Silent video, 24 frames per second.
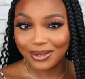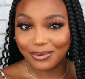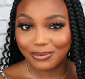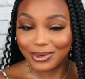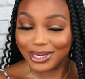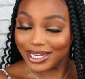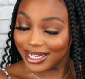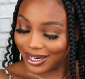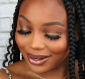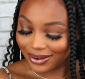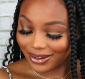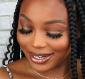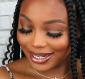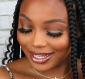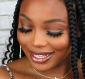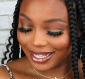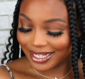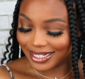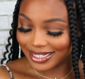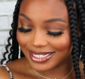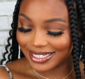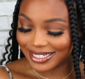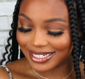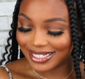we can go ahead and get
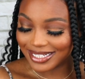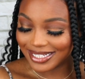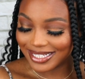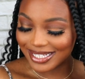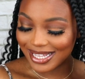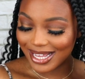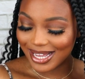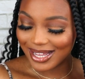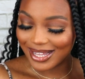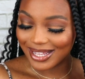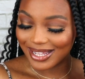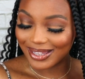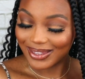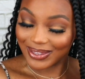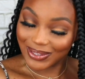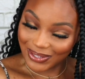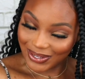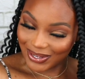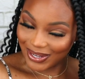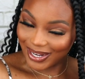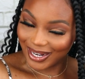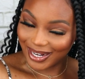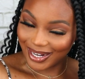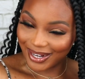into this
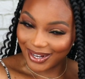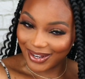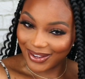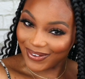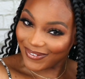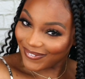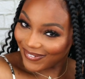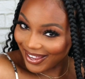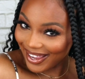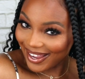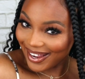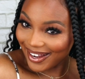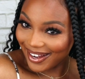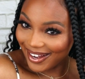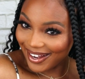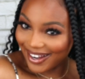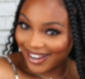look, okay?